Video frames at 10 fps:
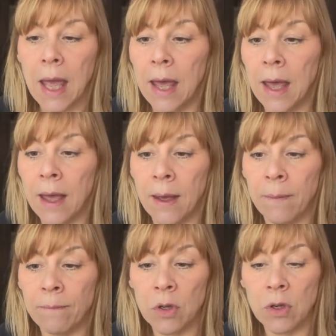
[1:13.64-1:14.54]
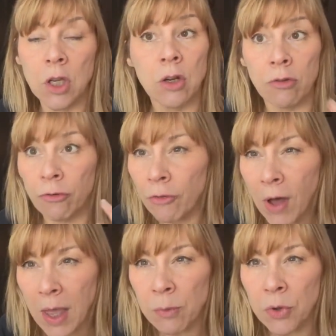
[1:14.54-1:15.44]
You know,
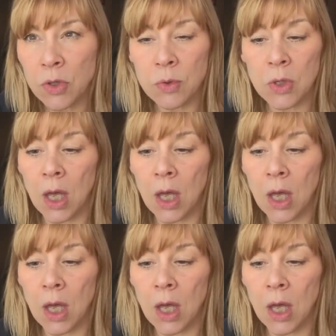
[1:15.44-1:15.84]
vibrant